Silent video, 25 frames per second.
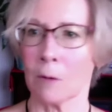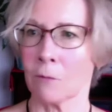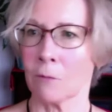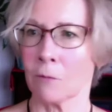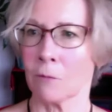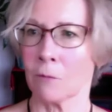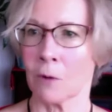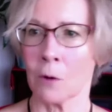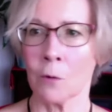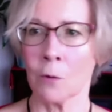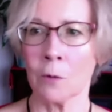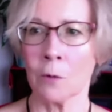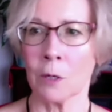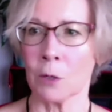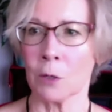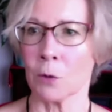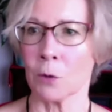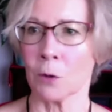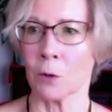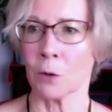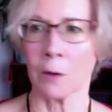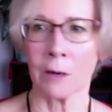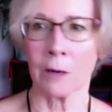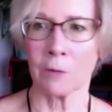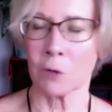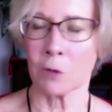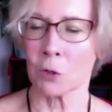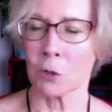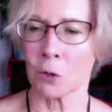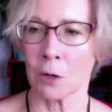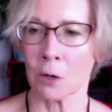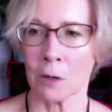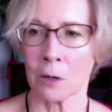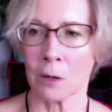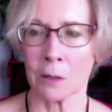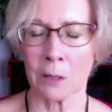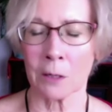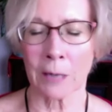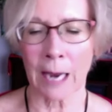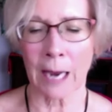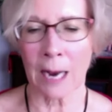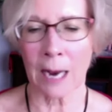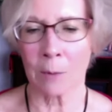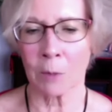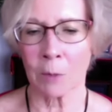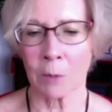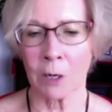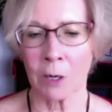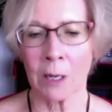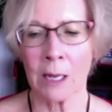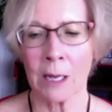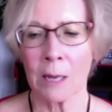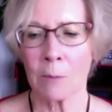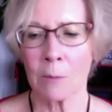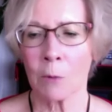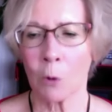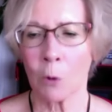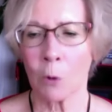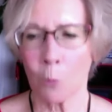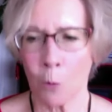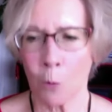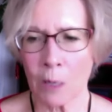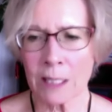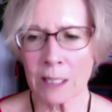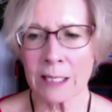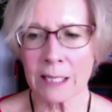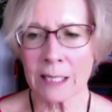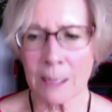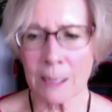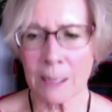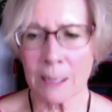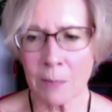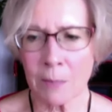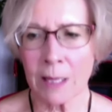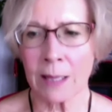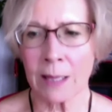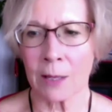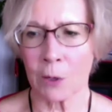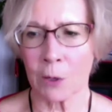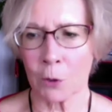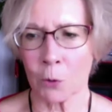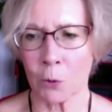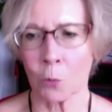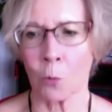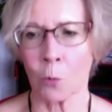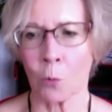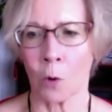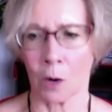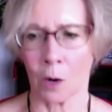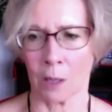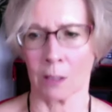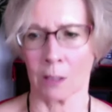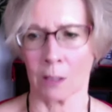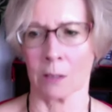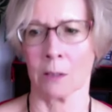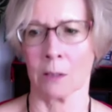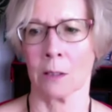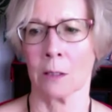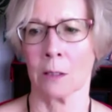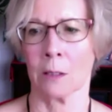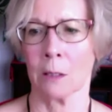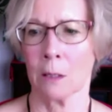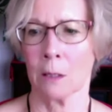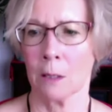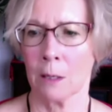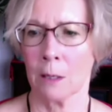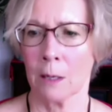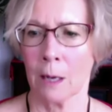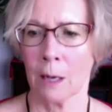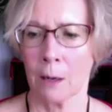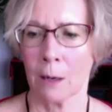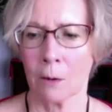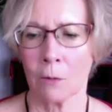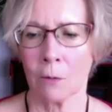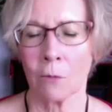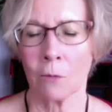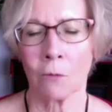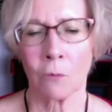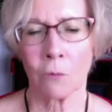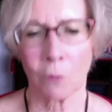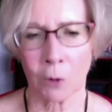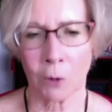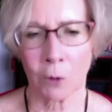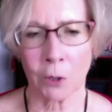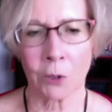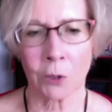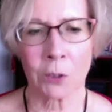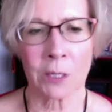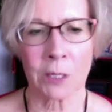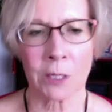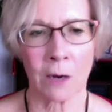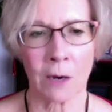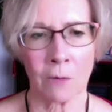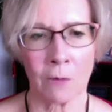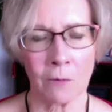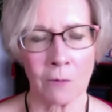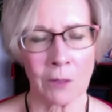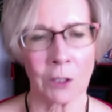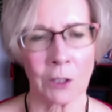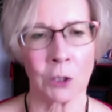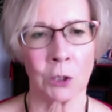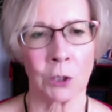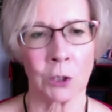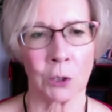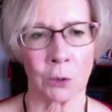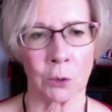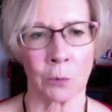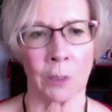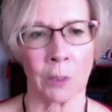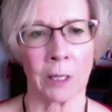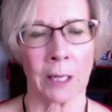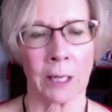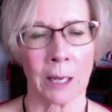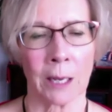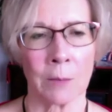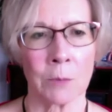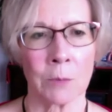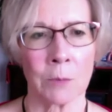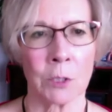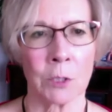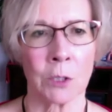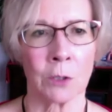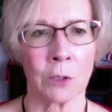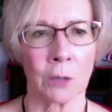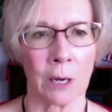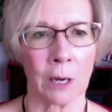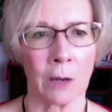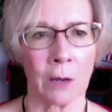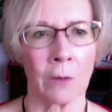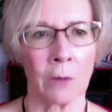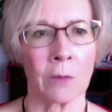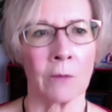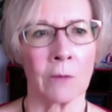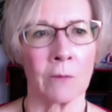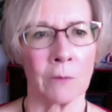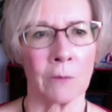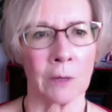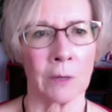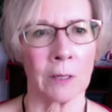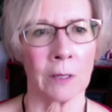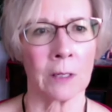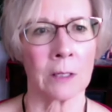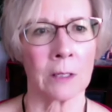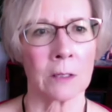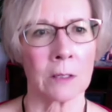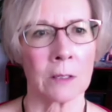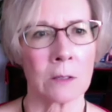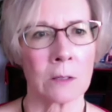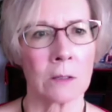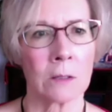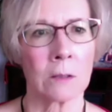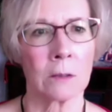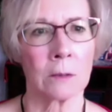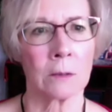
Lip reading: phone and you don't have to turn on your camera. But what's something that you want for yourself this year when it comes to your health and fitness?